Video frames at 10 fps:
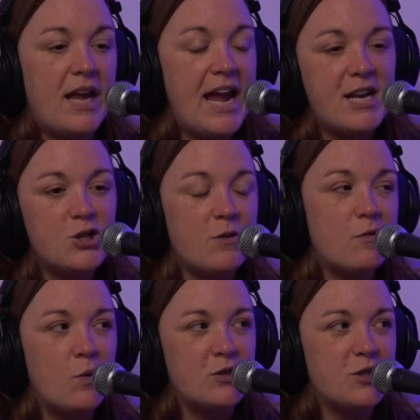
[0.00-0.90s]
hey, did you
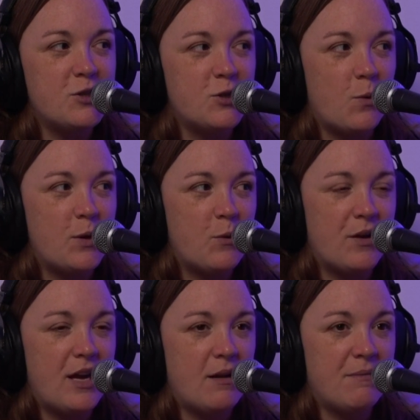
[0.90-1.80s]
ever watch this show when you were a kid?